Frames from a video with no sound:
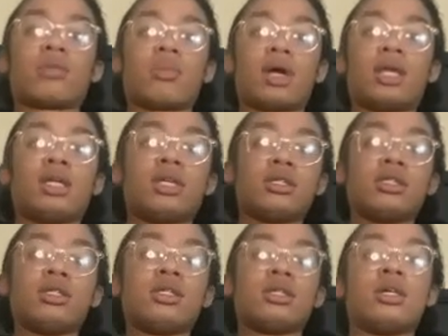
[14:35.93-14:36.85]
my
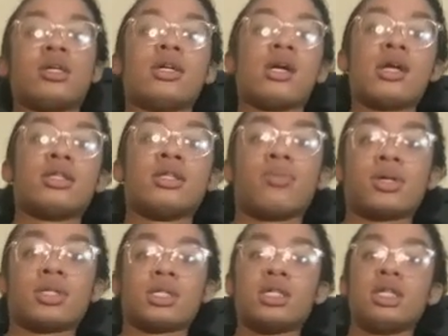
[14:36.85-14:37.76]
hands into my
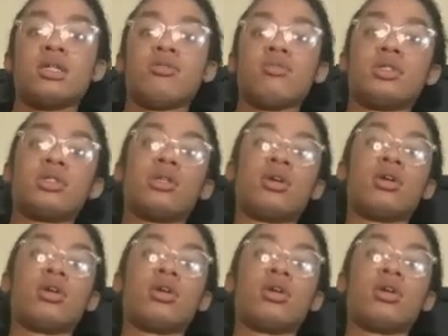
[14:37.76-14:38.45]
sleeves